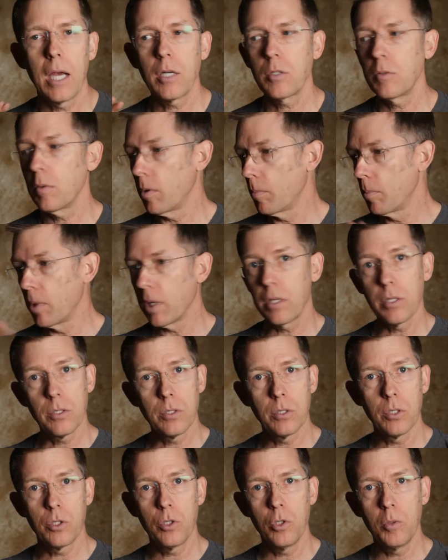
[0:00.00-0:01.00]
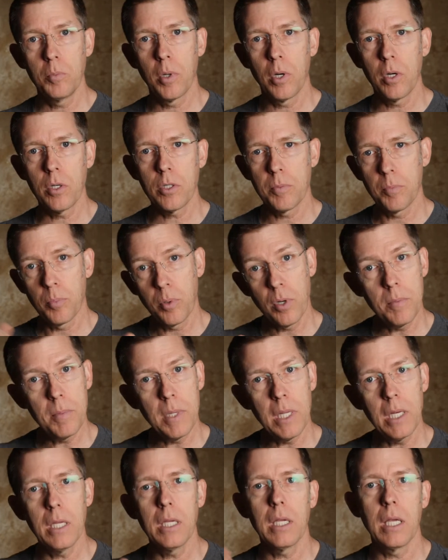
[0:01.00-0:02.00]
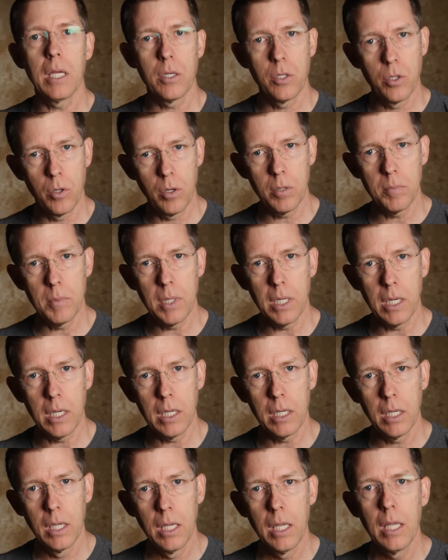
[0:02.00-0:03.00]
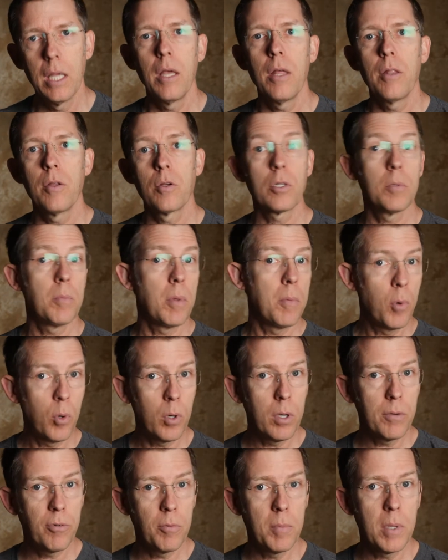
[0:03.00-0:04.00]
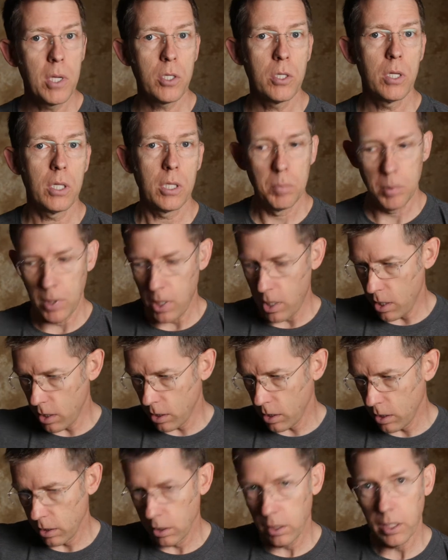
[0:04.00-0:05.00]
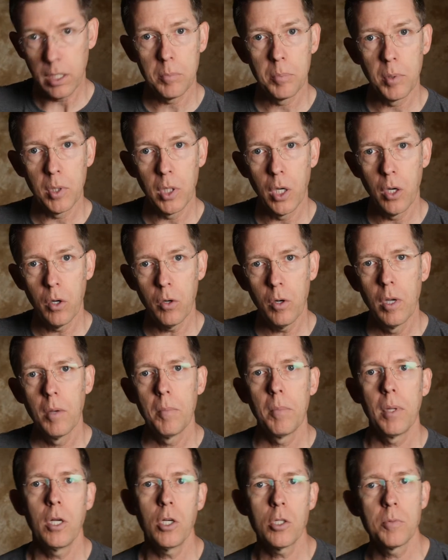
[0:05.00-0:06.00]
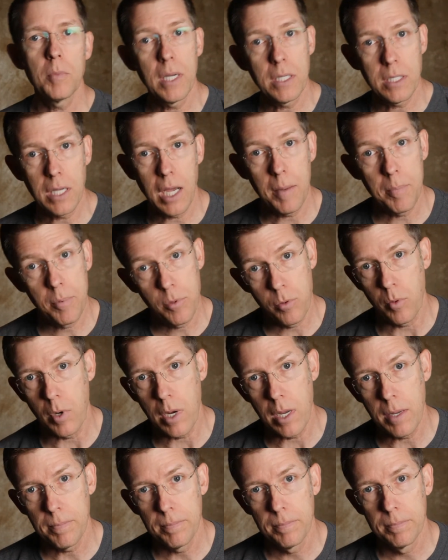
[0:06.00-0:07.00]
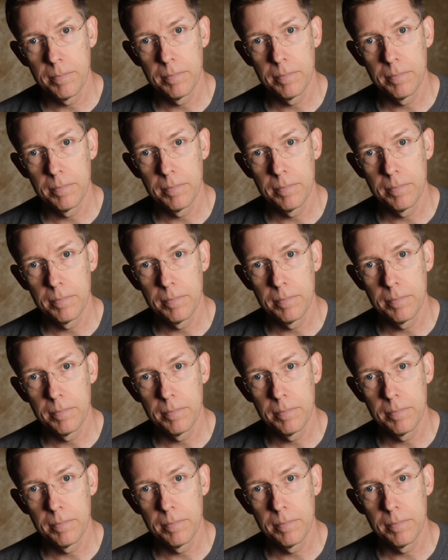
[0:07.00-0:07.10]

Actually, we're going to break this into 2 parts, pre-meeting and during meeting. There's going to be more information at the blog, link below, but here's my top 3.